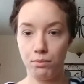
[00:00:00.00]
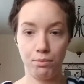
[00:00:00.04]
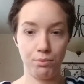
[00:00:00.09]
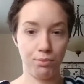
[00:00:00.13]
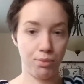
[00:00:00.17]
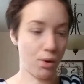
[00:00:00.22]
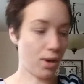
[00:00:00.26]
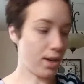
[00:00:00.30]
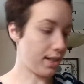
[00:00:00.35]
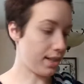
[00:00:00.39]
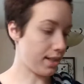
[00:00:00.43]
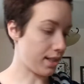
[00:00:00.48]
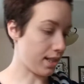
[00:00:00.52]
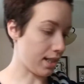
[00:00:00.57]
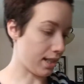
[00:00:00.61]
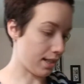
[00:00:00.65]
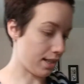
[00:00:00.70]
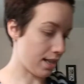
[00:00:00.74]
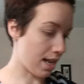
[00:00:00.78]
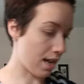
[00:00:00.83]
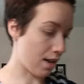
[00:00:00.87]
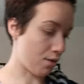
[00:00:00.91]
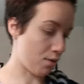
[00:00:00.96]

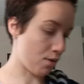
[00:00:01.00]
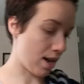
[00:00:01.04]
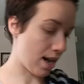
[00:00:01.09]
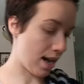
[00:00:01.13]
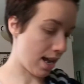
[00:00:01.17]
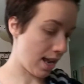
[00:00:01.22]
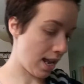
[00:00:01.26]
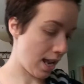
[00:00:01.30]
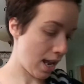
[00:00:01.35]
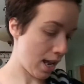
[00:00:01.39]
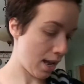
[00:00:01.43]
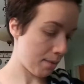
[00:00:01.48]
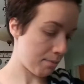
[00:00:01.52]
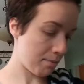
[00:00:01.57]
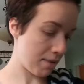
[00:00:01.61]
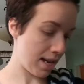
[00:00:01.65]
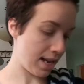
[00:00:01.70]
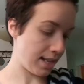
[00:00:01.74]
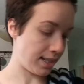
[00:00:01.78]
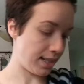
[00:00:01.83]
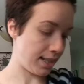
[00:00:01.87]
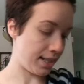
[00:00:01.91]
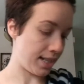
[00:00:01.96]
Bronzing now. I am
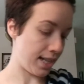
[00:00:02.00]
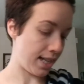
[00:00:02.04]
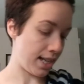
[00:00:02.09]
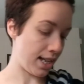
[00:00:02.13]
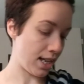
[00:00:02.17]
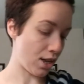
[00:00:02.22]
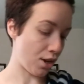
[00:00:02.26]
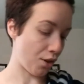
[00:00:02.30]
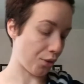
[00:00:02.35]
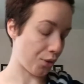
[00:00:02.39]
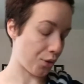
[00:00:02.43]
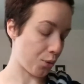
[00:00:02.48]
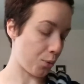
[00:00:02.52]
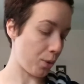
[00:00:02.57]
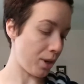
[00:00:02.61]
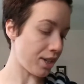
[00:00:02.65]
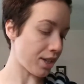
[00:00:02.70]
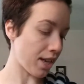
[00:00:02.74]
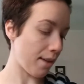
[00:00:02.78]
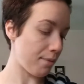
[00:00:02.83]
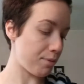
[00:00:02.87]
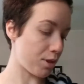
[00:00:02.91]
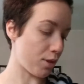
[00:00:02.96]
hesitating on 3
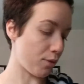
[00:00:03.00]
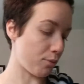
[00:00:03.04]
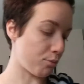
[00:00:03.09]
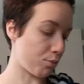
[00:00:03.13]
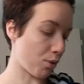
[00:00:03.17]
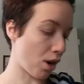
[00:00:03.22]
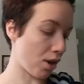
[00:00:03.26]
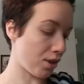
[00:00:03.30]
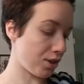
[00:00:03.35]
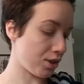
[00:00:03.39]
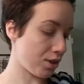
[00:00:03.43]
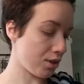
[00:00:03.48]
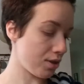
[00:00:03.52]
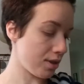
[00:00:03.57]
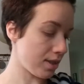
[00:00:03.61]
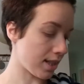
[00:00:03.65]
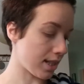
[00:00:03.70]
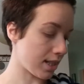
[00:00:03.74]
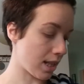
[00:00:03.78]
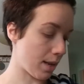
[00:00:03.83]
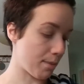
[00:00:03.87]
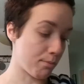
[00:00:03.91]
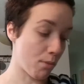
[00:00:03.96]
types of bronzers
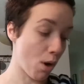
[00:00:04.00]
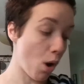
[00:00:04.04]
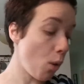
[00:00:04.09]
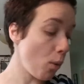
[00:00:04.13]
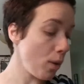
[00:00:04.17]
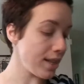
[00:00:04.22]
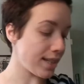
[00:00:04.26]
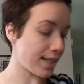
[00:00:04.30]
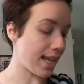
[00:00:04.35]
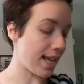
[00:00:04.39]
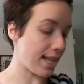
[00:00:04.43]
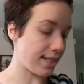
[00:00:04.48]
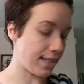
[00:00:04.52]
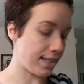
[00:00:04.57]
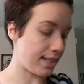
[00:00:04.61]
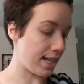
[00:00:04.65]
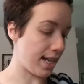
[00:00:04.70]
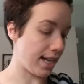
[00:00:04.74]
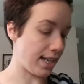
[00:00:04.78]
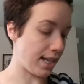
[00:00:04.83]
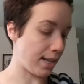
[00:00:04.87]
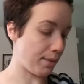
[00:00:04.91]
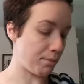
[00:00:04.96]
because I'm always
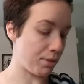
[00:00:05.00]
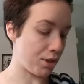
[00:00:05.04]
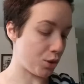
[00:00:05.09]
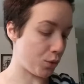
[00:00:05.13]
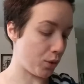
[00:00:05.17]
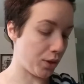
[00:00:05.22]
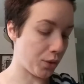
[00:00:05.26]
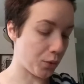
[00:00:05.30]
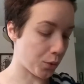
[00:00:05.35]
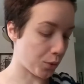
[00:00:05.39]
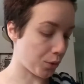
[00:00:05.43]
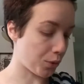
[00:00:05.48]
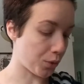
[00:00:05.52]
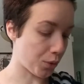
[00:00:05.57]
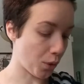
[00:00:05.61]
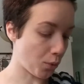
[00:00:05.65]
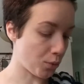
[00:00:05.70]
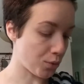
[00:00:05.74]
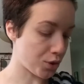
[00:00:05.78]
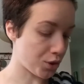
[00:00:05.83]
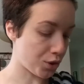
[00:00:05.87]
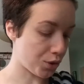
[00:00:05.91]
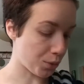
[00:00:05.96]
hesitating between
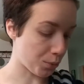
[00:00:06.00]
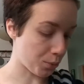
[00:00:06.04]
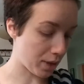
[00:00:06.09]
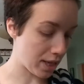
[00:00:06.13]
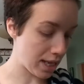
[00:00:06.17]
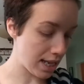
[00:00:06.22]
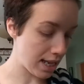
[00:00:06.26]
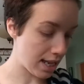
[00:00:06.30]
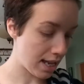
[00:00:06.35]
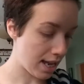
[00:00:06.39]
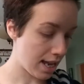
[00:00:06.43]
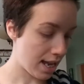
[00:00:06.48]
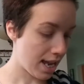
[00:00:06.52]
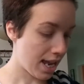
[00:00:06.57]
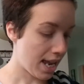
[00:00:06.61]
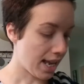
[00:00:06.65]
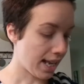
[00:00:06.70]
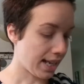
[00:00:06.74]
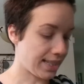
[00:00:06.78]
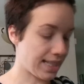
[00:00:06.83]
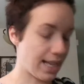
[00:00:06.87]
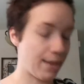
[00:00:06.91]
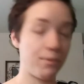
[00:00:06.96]
those 3
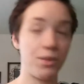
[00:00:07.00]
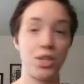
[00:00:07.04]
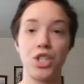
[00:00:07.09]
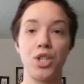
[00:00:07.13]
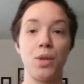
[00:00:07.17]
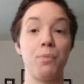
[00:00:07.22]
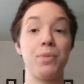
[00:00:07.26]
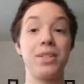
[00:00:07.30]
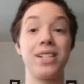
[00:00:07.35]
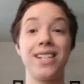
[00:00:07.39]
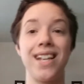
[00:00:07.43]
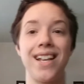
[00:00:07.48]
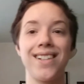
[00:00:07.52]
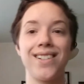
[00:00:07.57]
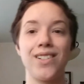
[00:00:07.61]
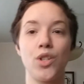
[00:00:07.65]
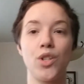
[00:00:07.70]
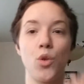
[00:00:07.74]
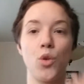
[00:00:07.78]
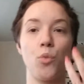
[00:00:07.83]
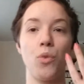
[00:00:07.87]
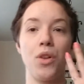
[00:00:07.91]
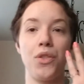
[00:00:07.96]
because I'm just
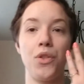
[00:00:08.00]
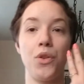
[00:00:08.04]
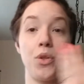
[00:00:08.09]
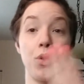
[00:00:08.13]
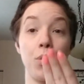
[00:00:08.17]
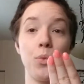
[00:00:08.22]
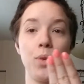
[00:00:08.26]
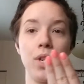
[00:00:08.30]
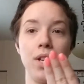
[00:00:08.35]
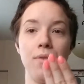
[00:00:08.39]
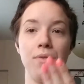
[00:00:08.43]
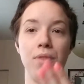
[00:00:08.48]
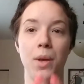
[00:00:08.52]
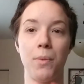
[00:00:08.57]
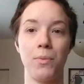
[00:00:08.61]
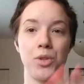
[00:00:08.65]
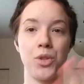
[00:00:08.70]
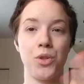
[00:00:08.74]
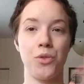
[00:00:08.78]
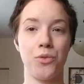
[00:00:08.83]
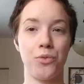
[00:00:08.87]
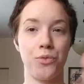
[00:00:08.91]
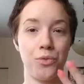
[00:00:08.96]
obsessed with the 3 of them.
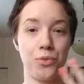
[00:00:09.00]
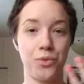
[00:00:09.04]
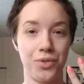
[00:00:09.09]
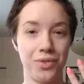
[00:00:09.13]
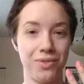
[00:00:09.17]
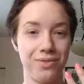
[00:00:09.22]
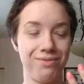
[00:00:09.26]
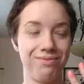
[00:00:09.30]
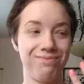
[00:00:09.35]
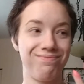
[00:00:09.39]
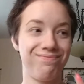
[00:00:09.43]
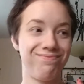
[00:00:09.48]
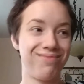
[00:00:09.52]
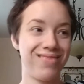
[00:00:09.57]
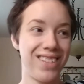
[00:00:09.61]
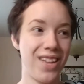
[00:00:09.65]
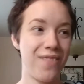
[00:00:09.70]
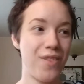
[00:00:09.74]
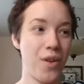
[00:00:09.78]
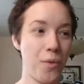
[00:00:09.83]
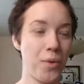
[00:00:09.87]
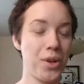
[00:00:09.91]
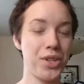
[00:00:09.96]
So
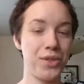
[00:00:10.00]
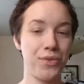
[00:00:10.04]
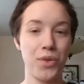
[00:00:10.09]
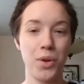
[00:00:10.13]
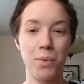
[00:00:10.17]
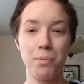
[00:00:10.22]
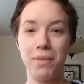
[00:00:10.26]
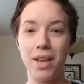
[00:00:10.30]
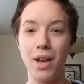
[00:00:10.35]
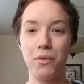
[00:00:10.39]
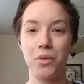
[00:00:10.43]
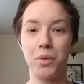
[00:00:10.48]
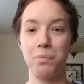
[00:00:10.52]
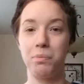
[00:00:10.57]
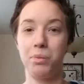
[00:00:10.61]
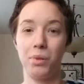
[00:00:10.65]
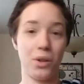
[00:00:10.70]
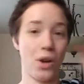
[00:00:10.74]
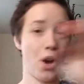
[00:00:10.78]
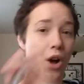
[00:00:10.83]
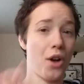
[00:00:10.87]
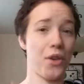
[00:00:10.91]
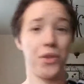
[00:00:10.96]
if it was for me, I would
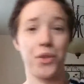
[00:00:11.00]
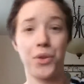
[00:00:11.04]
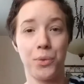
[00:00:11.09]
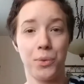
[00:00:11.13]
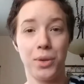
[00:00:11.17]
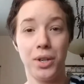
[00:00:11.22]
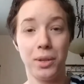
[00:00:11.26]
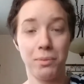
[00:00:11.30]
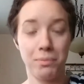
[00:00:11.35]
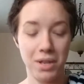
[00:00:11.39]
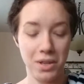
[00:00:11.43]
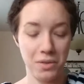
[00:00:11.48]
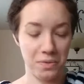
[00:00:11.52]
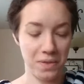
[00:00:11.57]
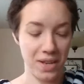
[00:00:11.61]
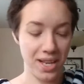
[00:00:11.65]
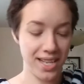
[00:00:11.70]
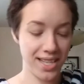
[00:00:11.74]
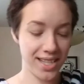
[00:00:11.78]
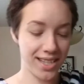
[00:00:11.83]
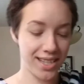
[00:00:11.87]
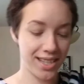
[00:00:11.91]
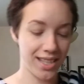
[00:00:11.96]
put all 3 on my face.